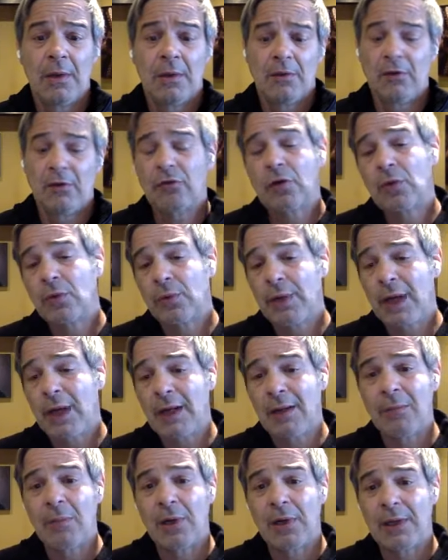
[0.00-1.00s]
just
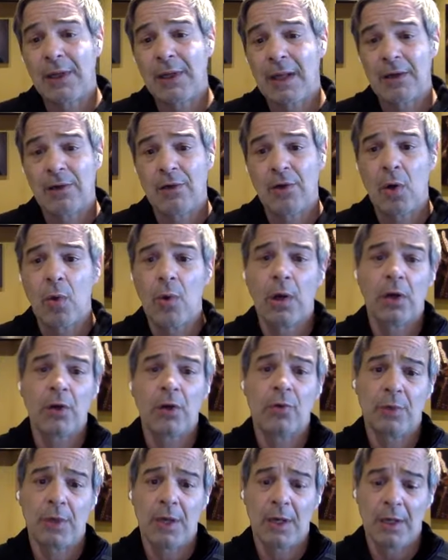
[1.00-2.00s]
creating money out of nowhere
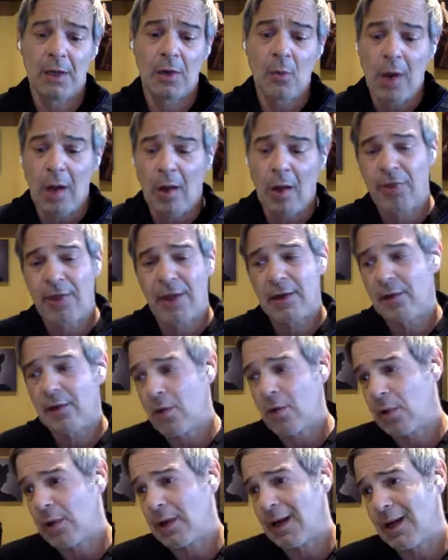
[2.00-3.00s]
creating wealth out of
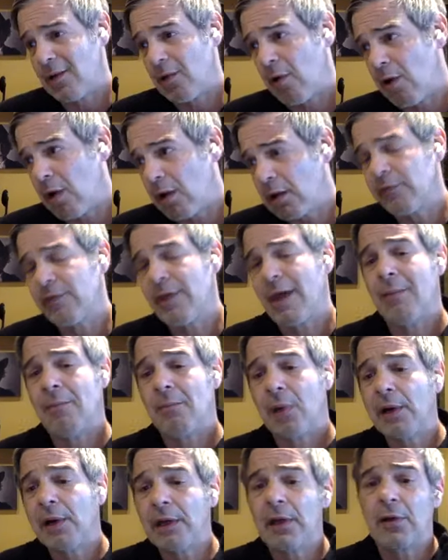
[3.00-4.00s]
nowhere and all of that
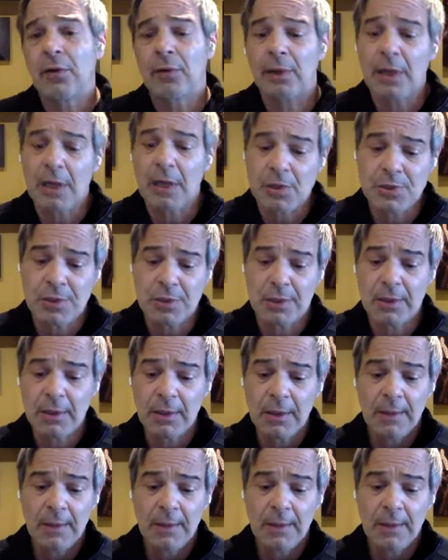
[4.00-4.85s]
money creation